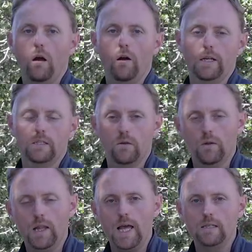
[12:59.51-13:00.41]
All right, so
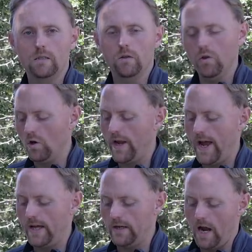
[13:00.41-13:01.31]
let's look
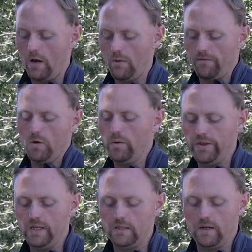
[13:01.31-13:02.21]
at how a few of
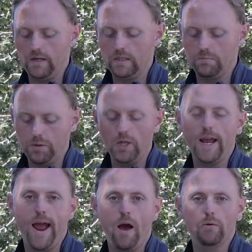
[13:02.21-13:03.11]
these things
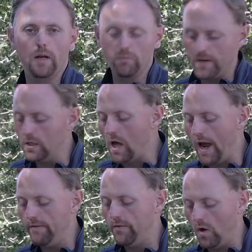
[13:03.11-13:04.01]
play out in real
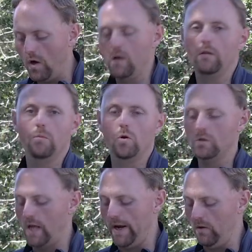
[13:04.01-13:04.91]
life on the
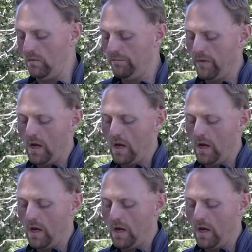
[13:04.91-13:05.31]
motorcycle.